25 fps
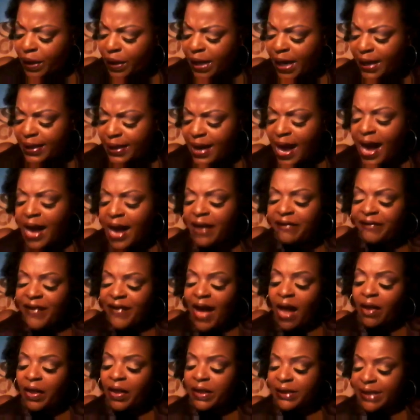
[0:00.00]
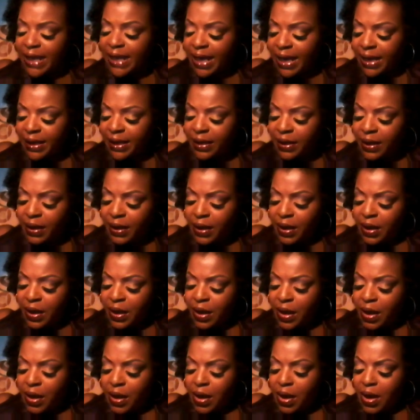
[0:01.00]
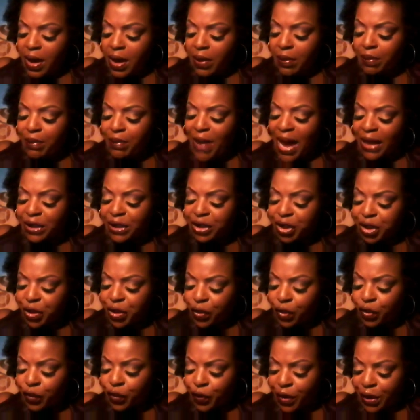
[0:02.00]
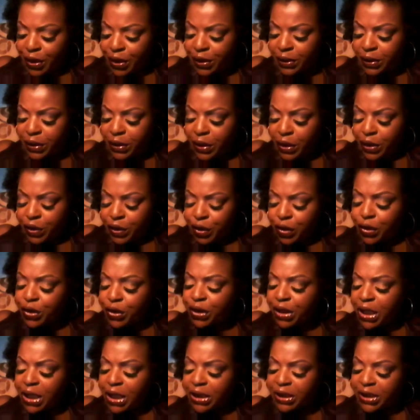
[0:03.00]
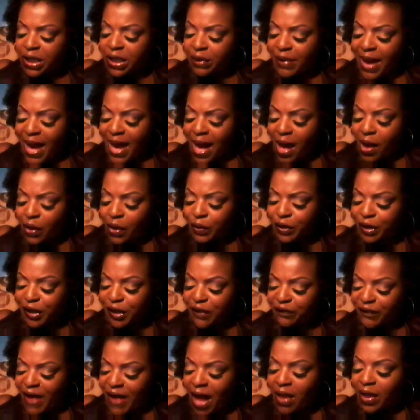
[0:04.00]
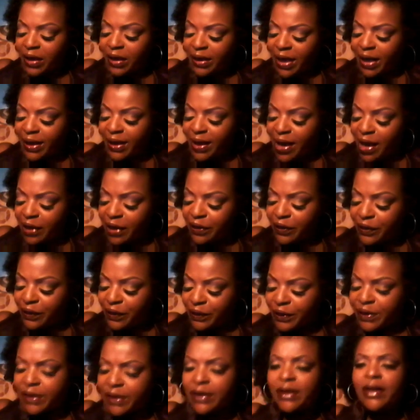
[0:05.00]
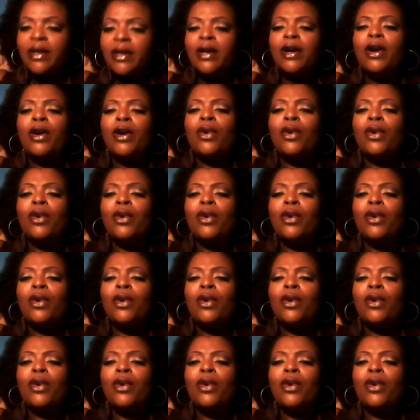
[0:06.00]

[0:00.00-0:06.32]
can I validate my children to teach them how to validate others?